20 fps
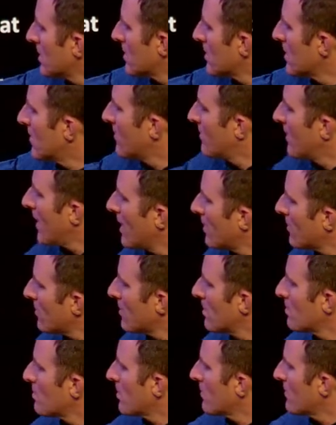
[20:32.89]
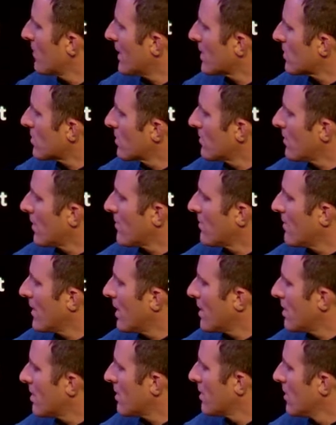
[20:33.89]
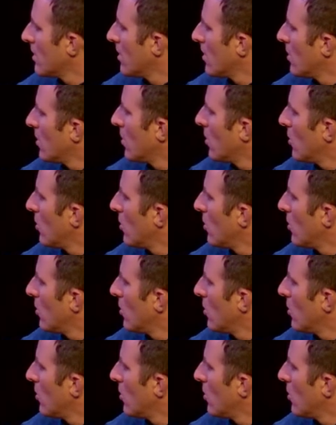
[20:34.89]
the founder and perfecter of our faith, who